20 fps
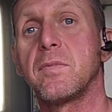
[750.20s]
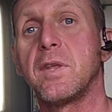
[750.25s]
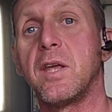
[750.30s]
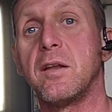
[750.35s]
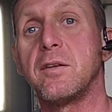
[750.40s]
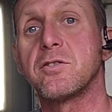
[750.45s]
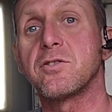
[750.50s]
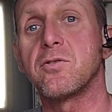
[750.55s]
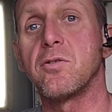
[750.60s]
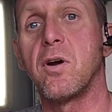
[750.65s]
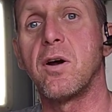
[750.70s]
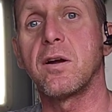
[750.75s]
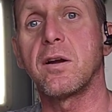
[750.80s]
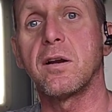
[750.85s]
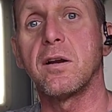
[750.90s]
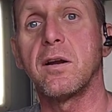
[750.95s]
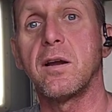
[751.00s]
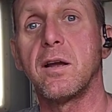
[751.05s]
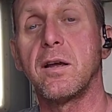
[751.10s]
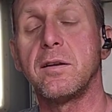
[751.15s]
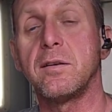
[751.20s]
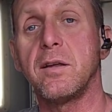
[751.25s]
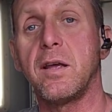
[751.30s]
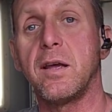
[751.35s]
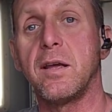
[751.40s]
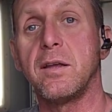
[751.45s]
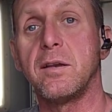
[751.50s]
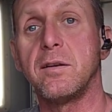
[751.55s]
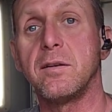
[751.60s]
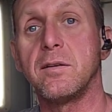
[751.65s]
get stronger
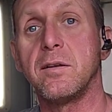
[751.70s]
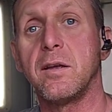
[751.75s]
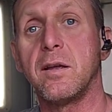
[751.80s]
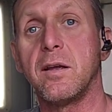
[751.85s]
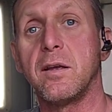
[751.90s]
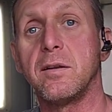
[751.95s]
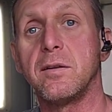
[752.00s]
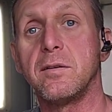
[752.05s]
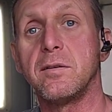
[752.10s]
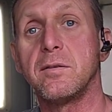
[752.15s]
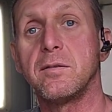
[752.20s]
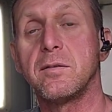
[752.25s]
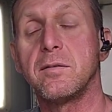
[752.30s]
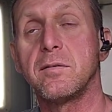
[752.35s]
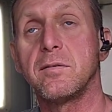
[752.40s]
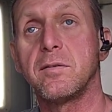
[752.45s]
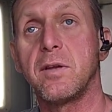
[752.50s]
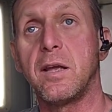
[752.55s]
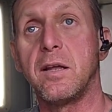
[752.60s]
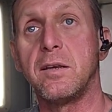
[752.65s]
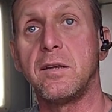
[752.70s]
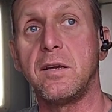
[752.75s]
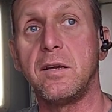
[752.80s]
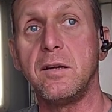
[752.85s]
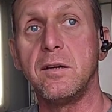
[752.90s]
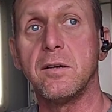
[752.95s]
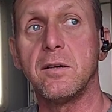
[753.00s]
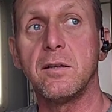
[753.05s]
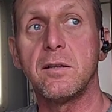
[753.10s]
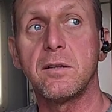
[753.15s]
and
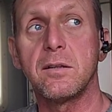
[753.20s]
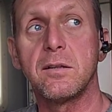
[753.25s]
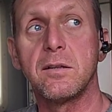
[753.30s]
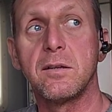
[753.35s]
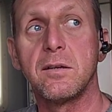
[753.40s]
heal.